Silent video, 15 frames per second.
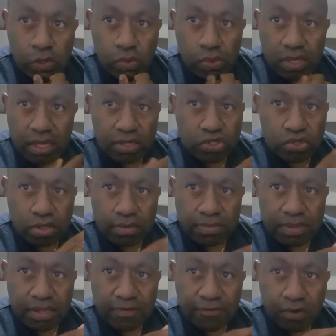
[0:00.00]
We shouldn't
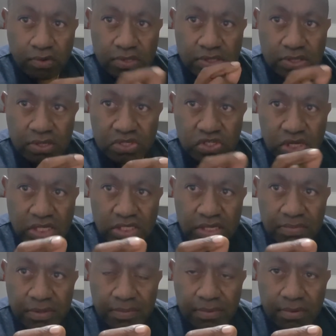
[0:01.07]
be focused on
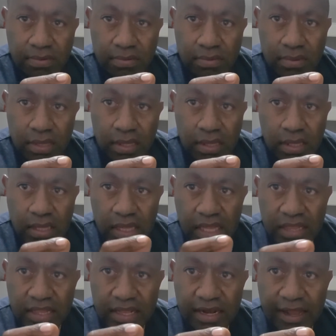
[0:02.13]
judging people
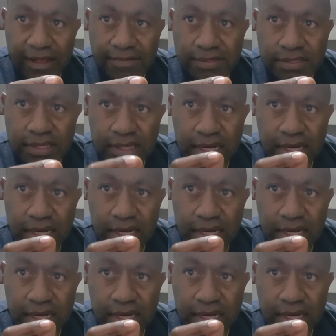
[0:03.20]
and their lives.